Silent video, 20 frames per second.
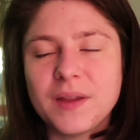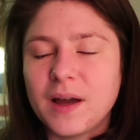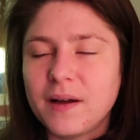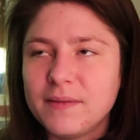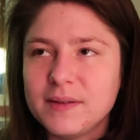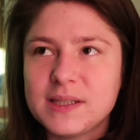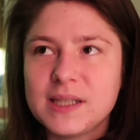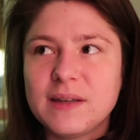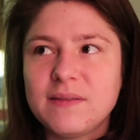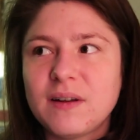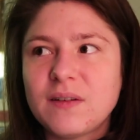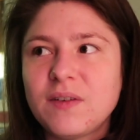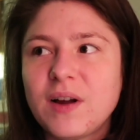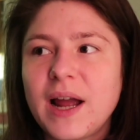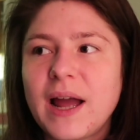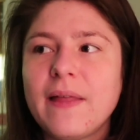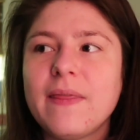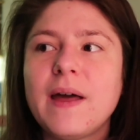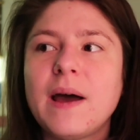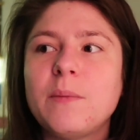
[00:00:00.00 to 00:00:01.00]
Obviously, I've never
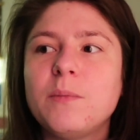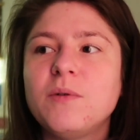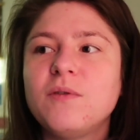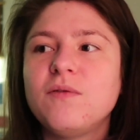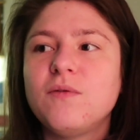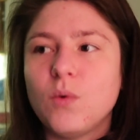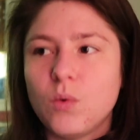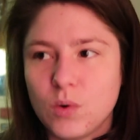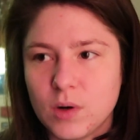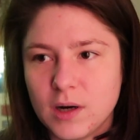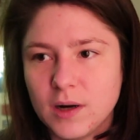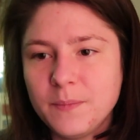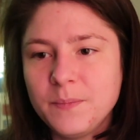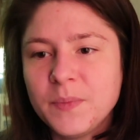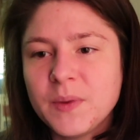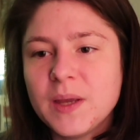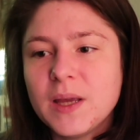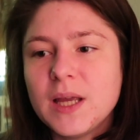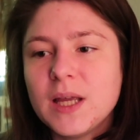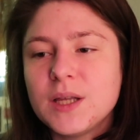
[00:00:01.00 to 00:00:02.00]
had that
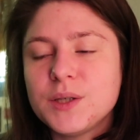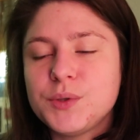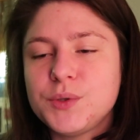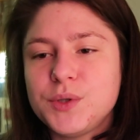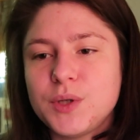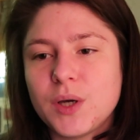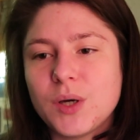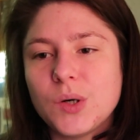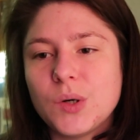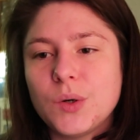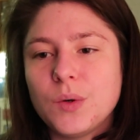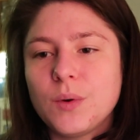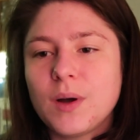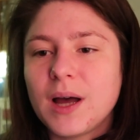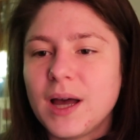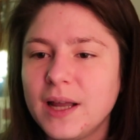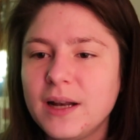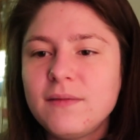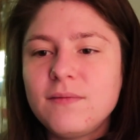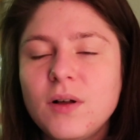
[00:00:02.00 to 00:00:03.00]
before. So
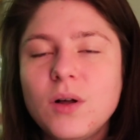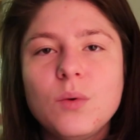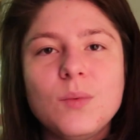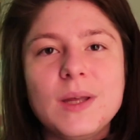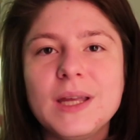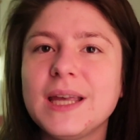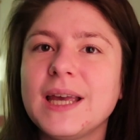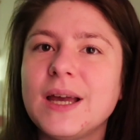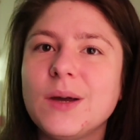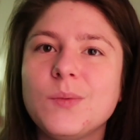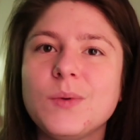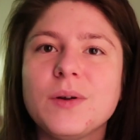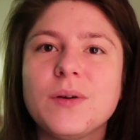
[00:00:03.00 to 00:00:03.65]
kind all weekend,